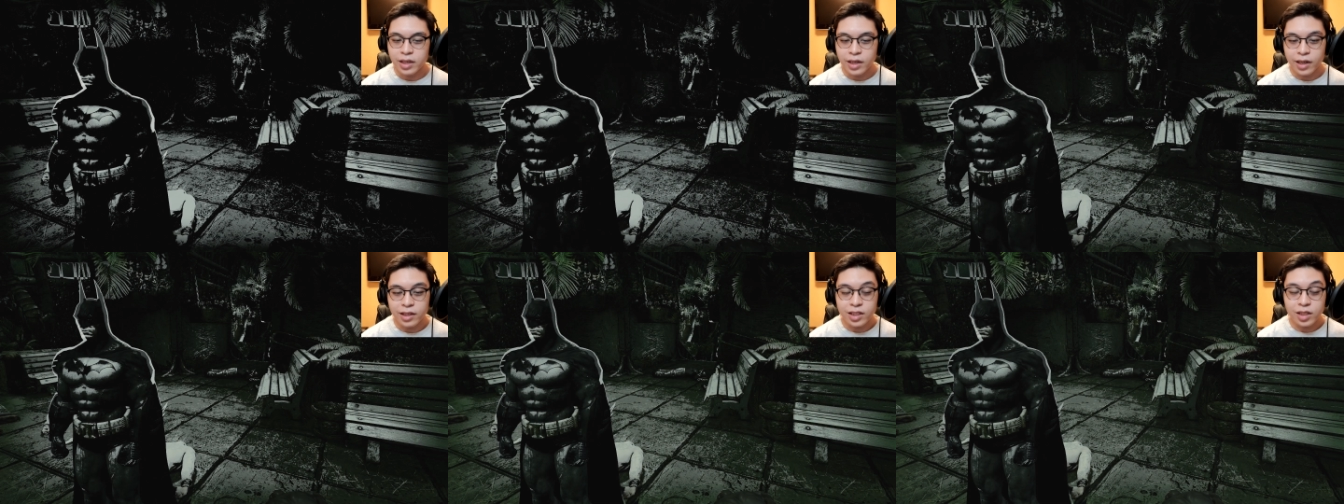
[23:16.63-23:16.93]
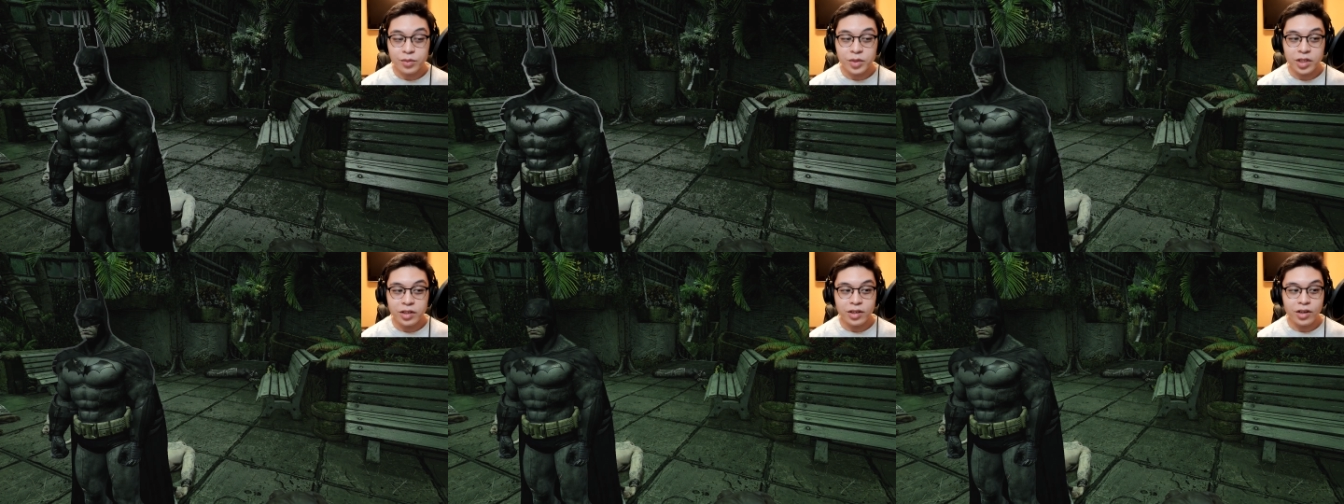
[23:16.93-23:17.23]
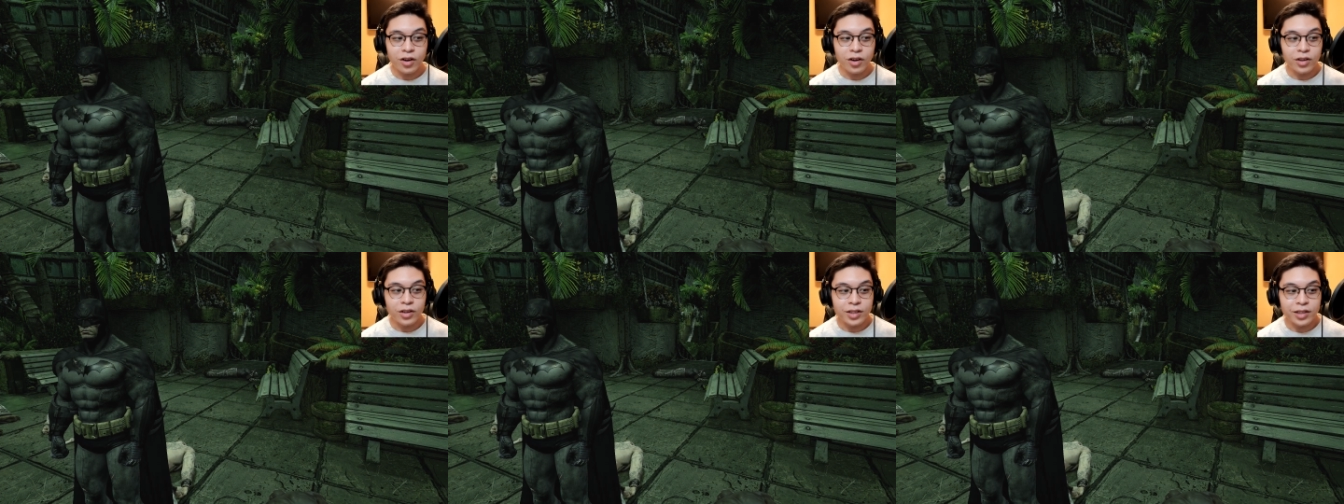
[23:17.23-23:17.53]
Yeah, I think I'm gonna
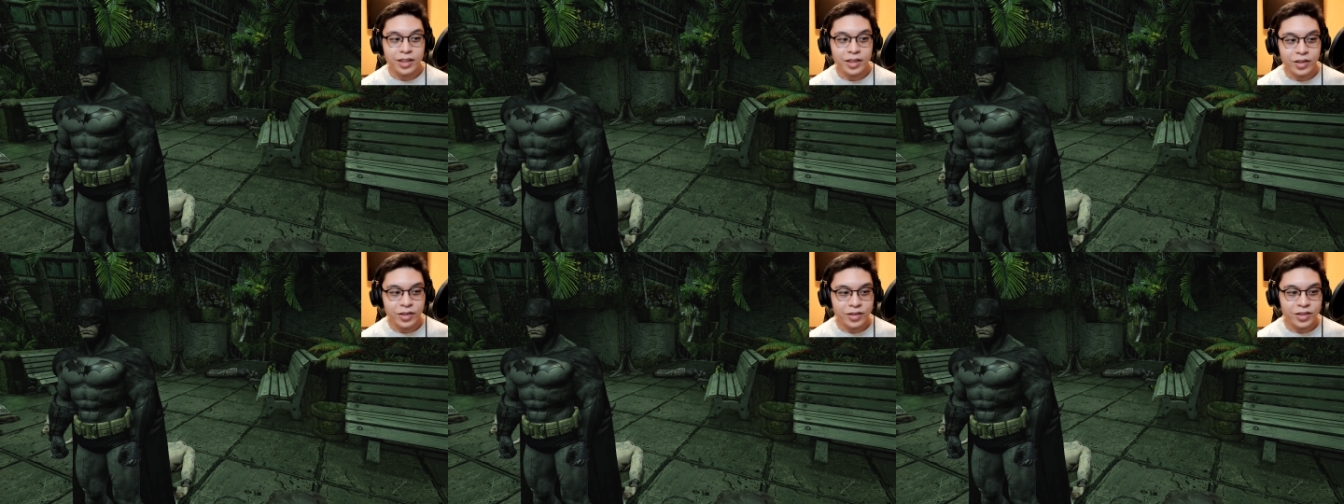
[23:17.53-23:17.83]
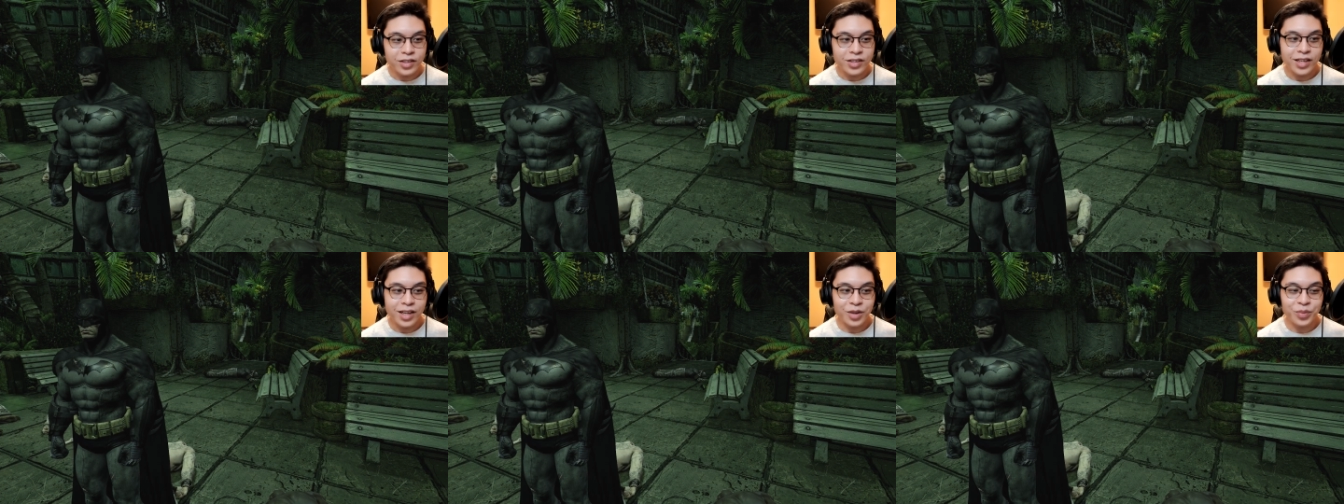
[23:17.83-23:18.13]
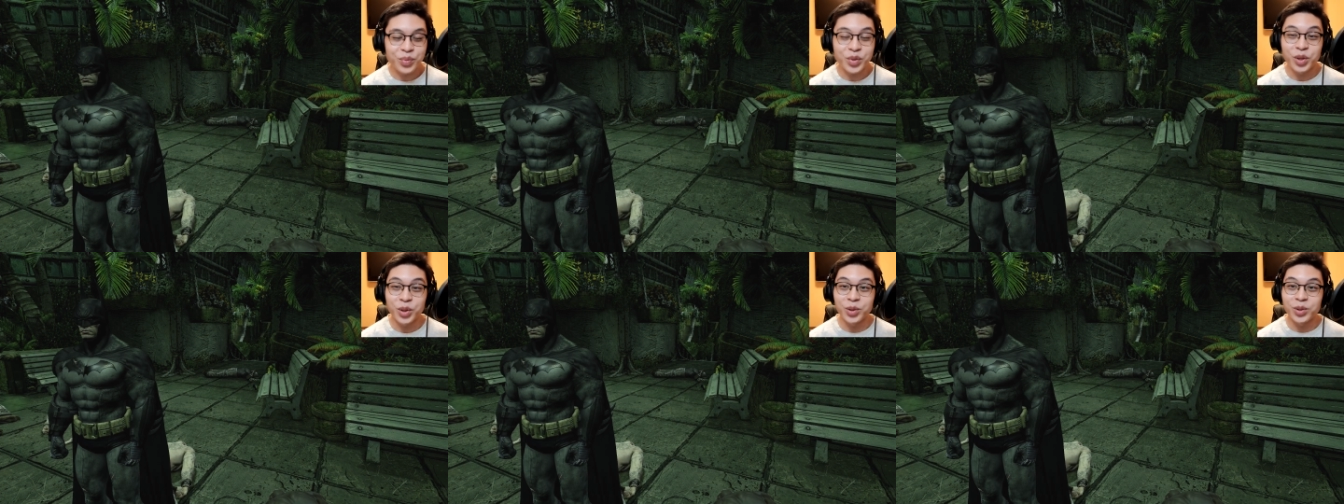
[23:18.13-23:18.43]
call it here just out
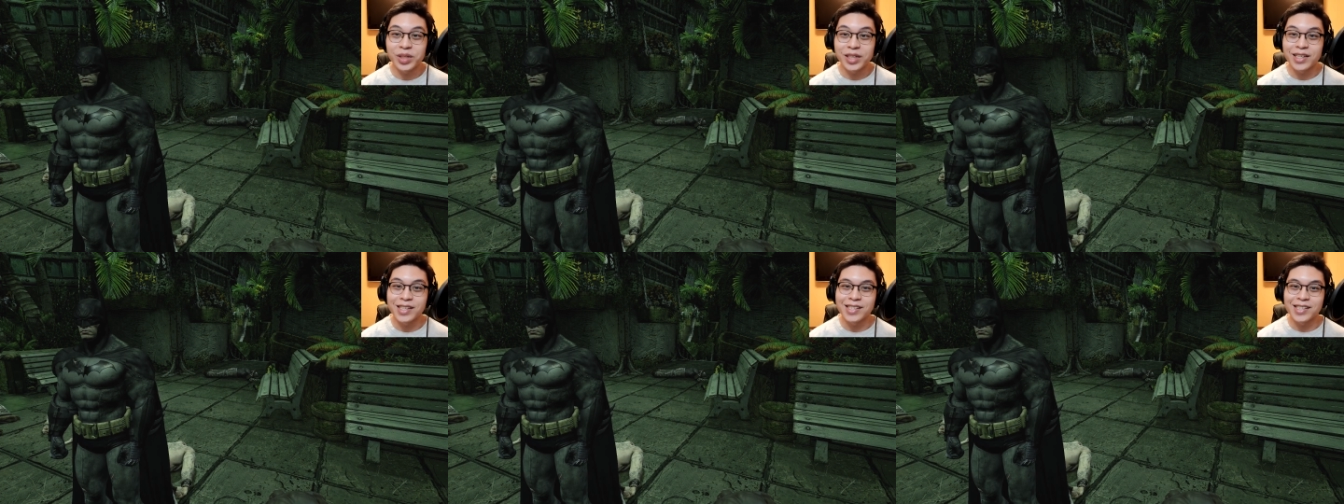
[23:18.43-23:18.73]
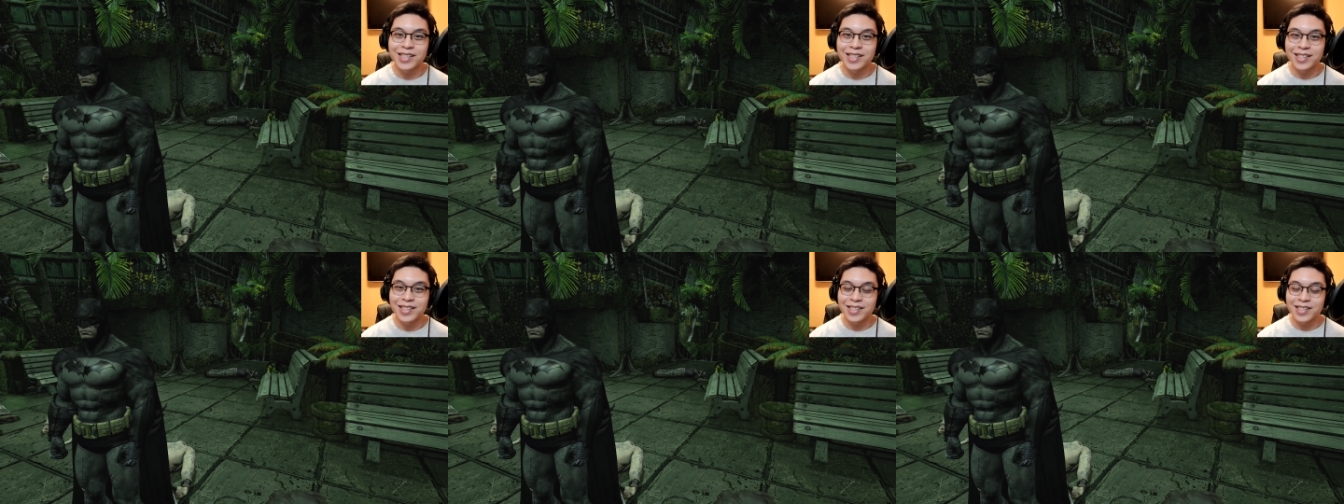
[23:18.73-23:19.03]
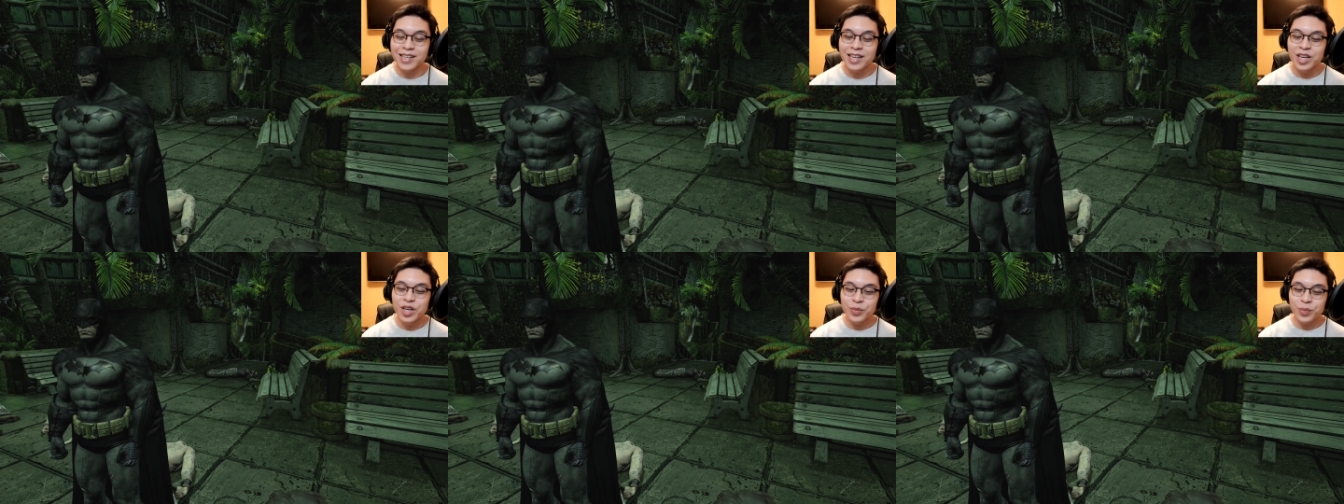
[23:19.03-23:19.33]
of pure
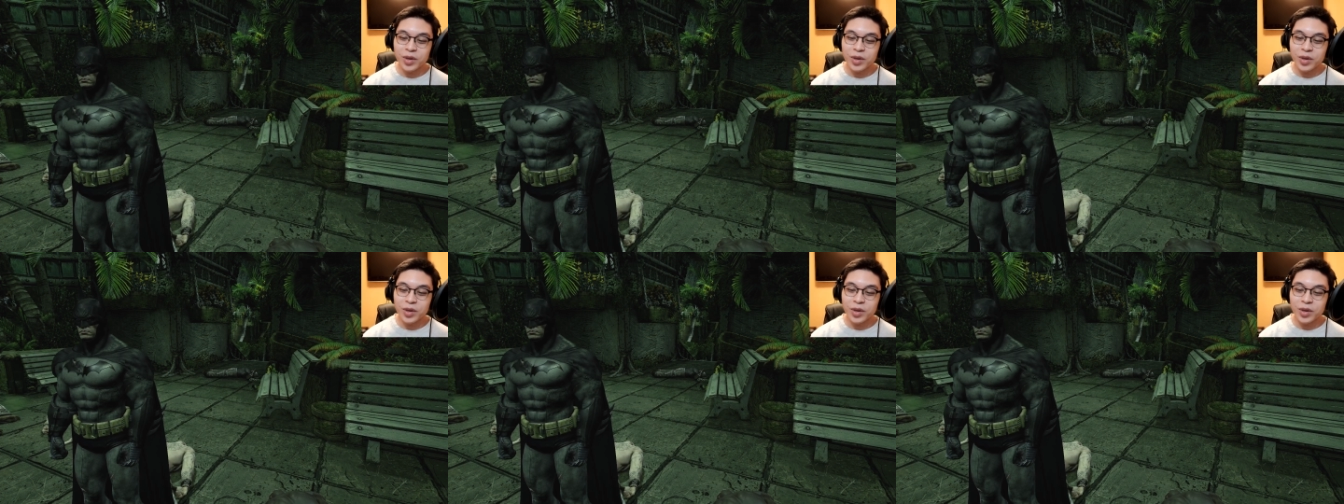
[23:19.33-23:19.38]
laziness.